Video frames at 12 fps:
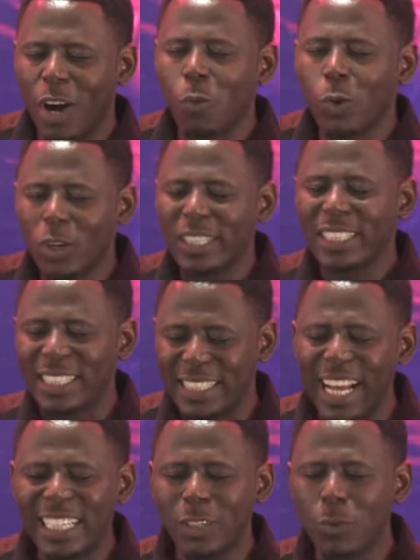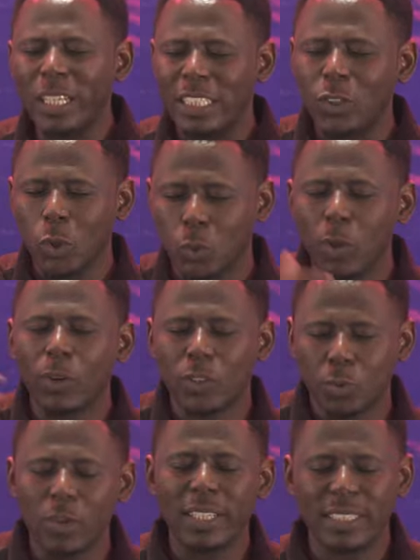and will understand the way Jesus wants
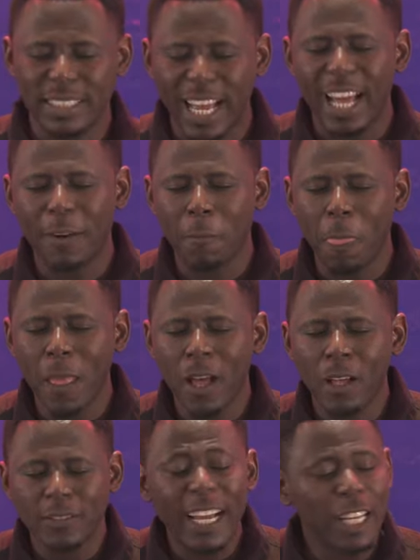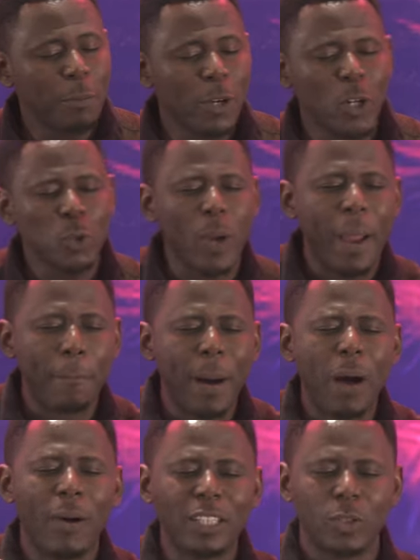us to understand. Thank you because we're
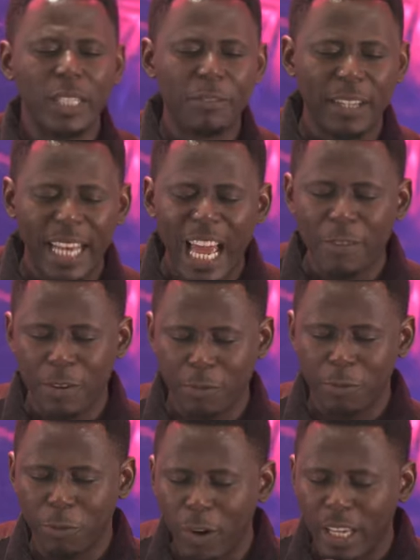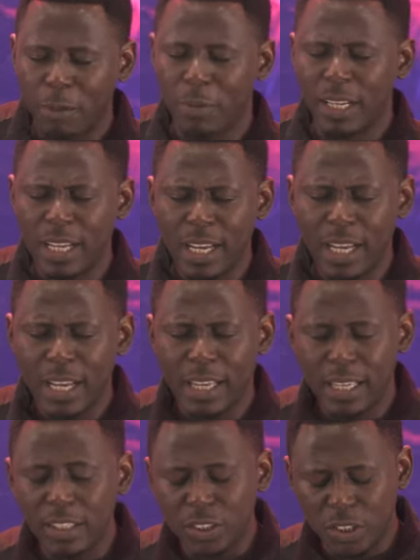empowered to live a life even for Him.
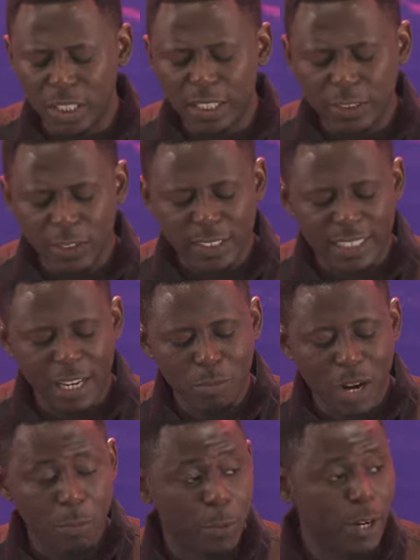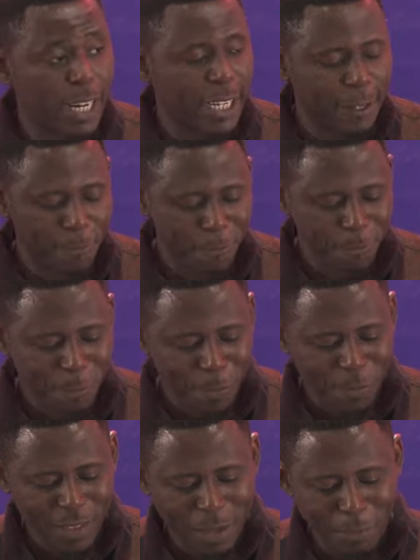In Jesus' name I pray.
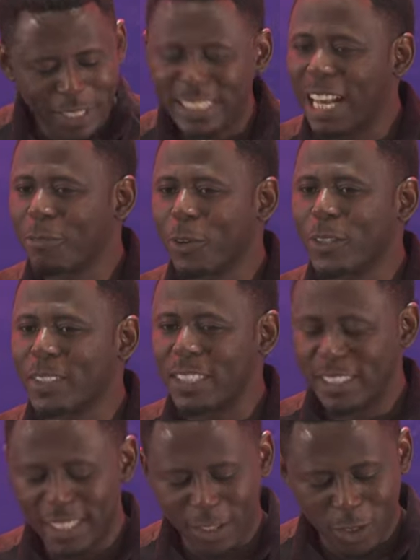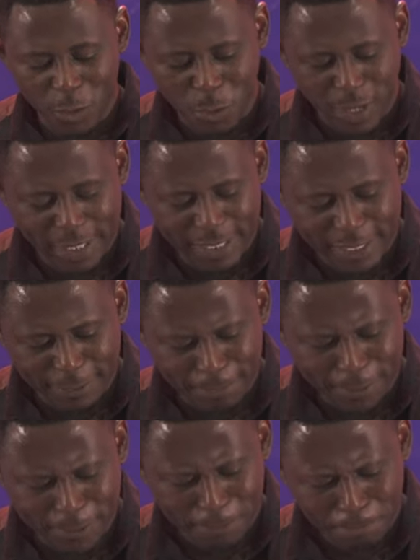Please have your seat in God's
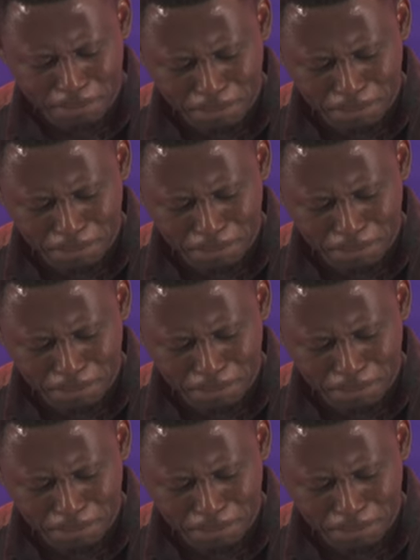presence.